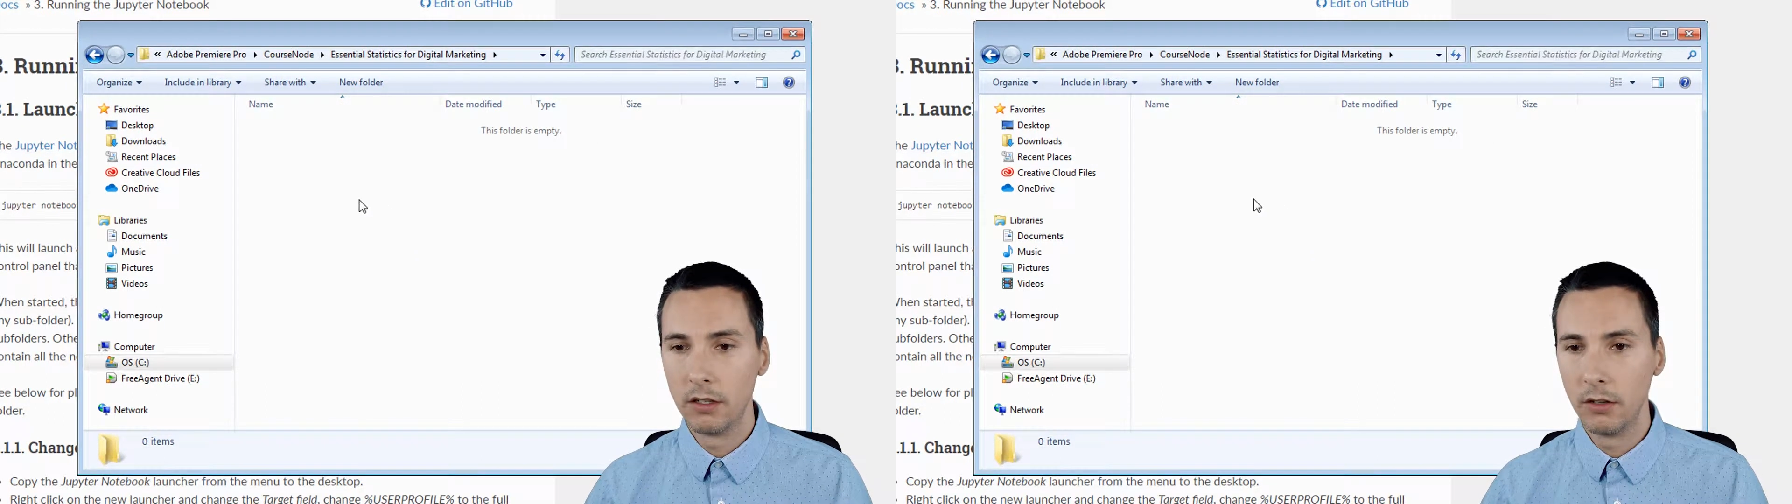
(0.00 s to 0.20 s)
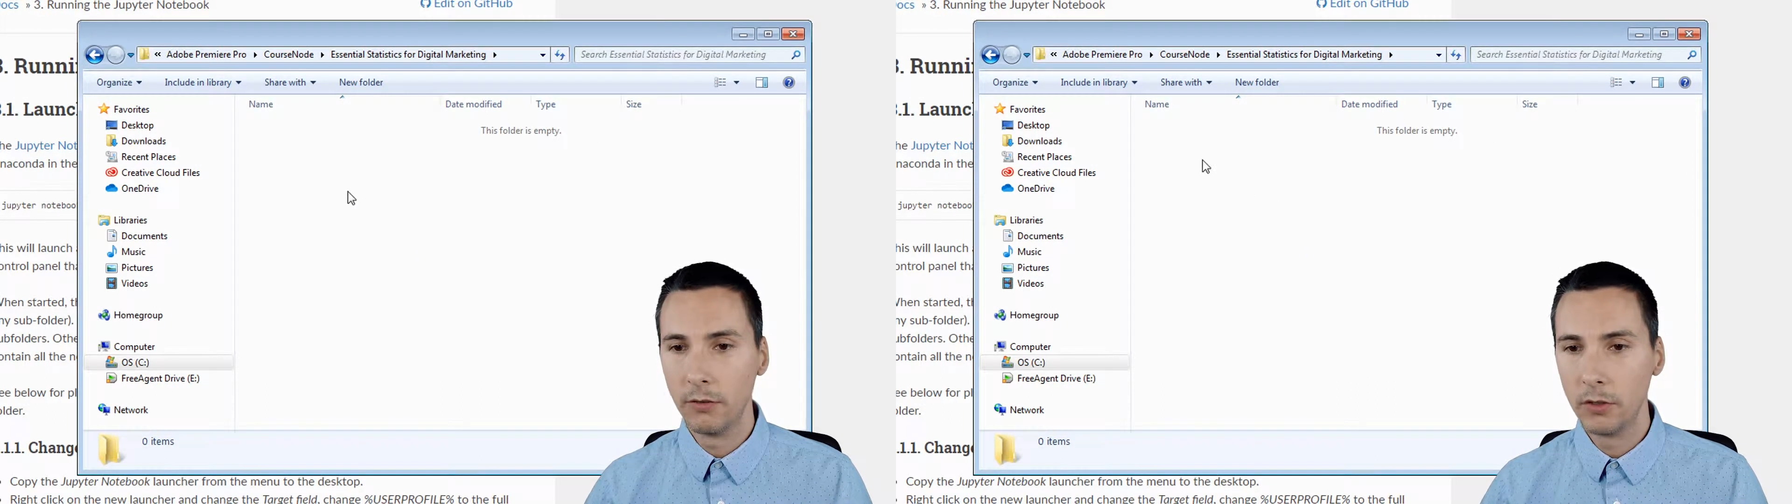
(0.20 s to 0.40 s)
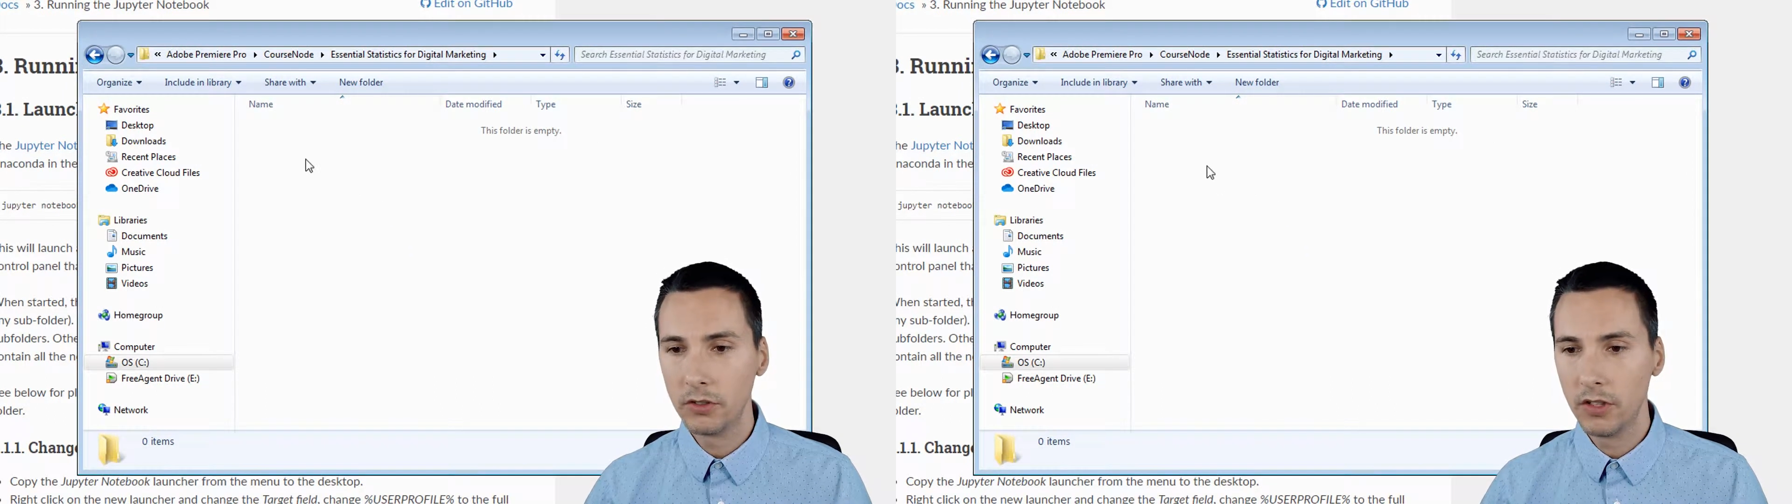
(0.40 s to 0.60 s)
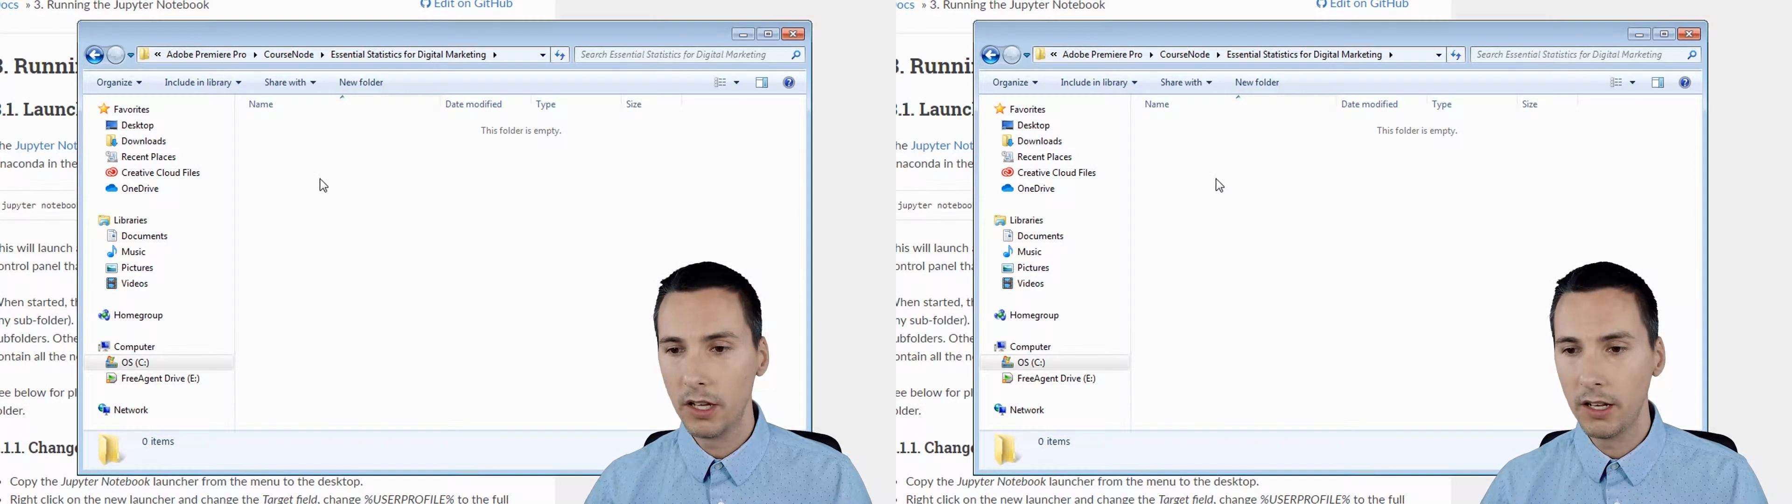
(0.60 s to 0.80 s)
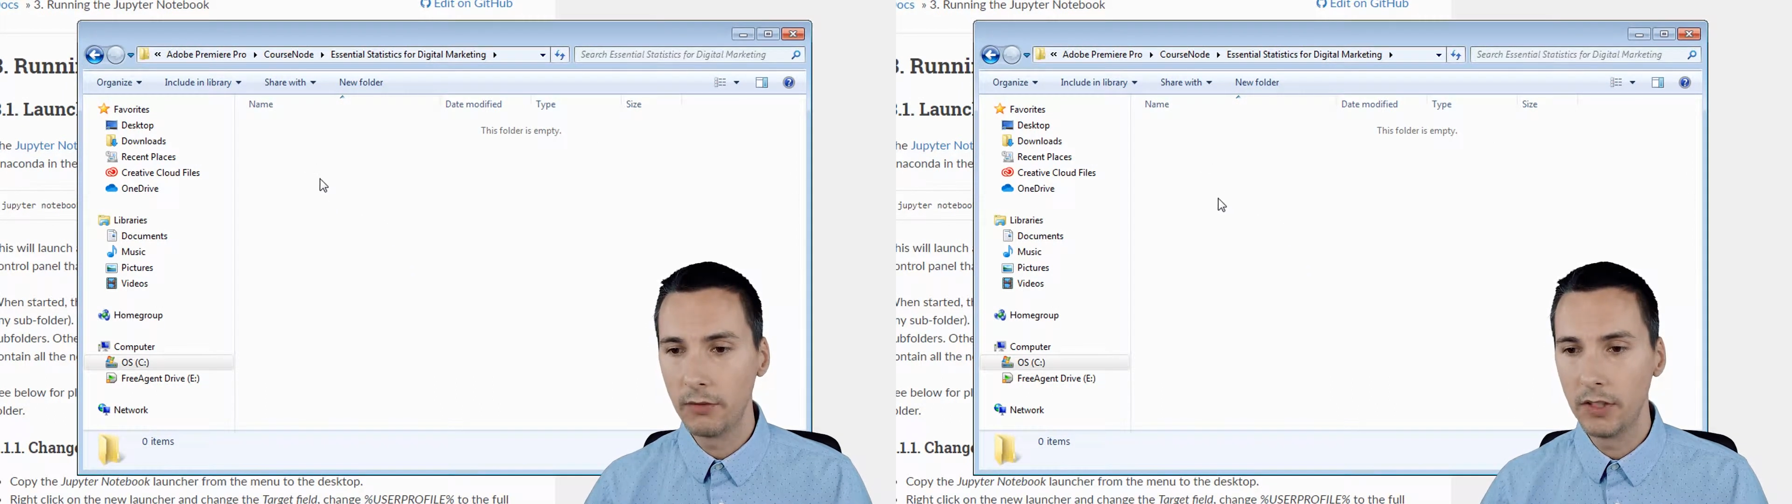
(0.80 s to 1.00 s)
Now the first thing
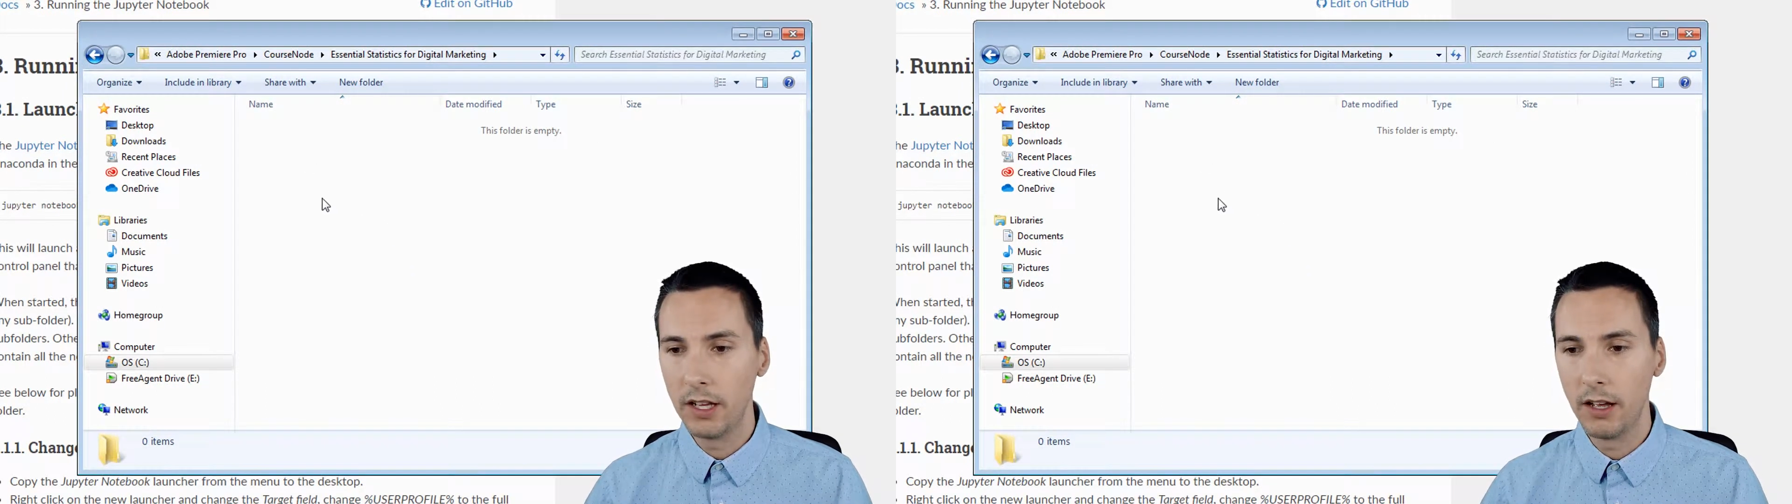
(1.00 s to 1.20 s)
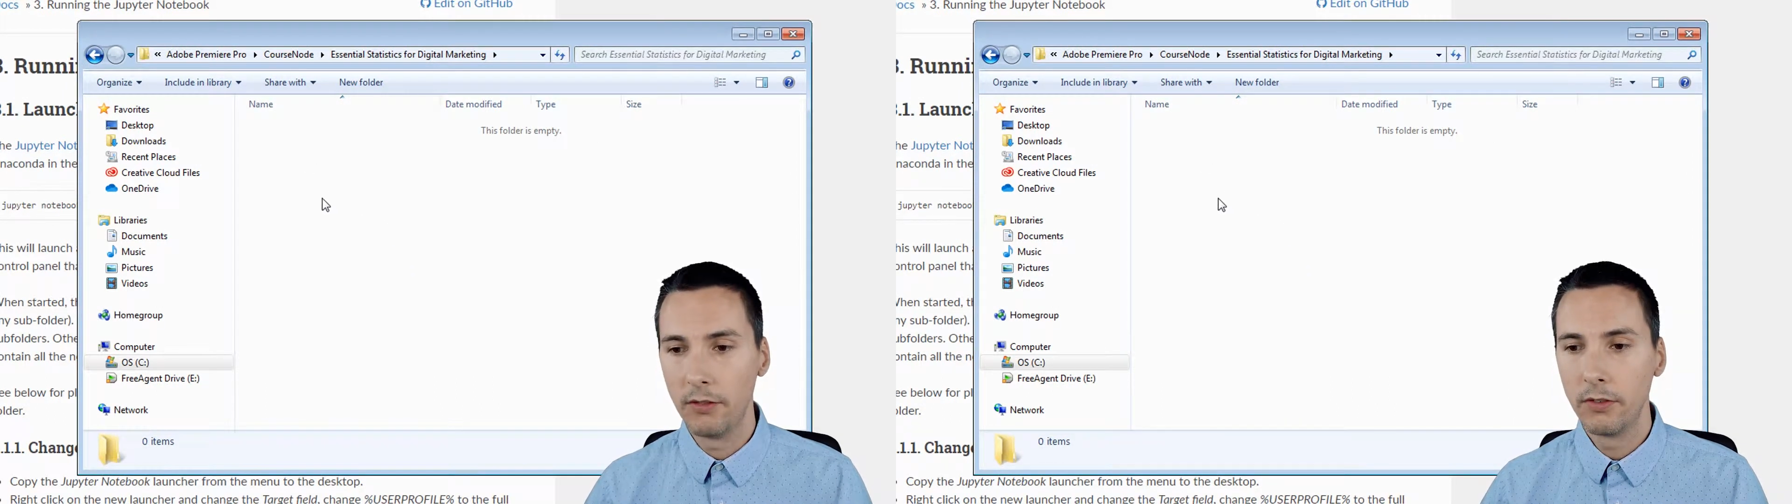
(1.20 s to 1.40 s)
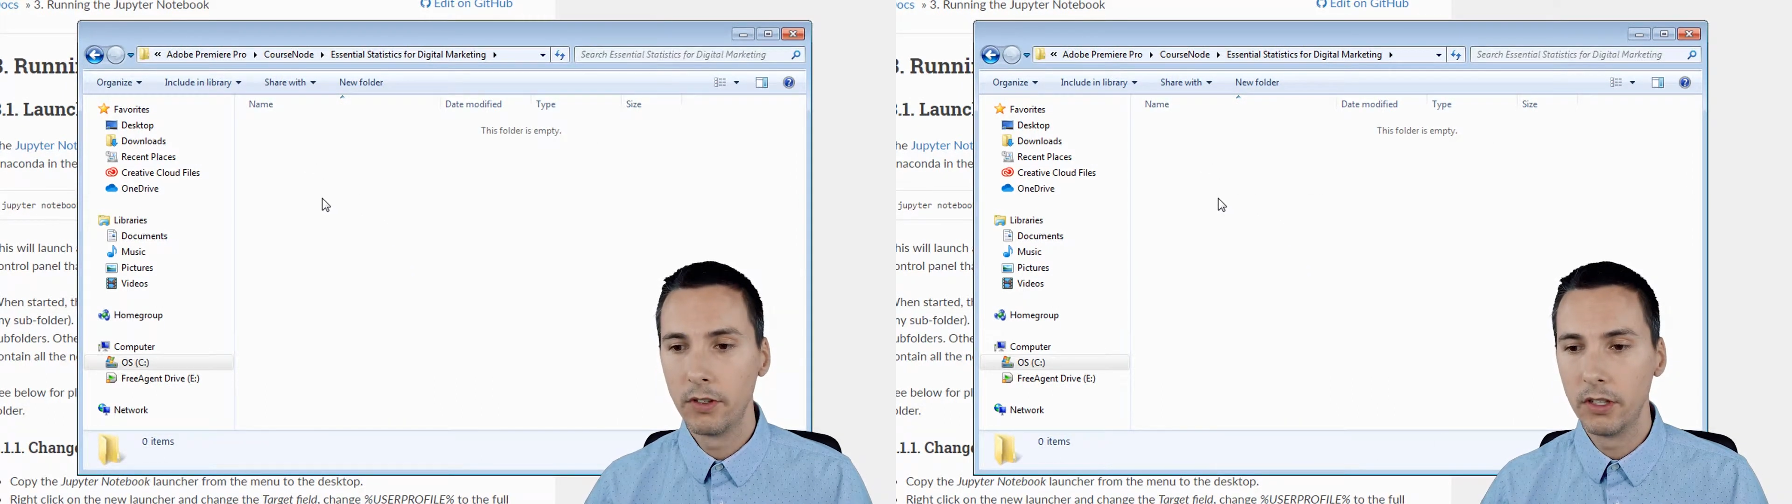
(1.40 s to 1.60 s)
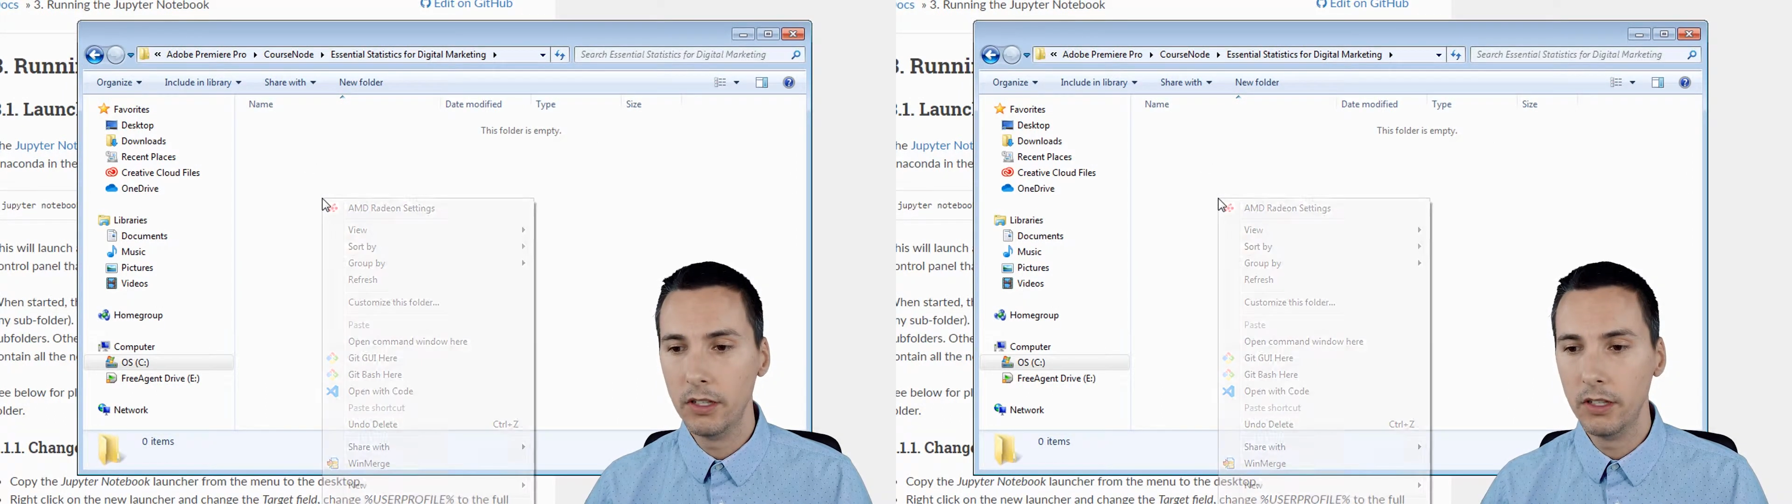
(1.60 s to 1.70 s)
I have to have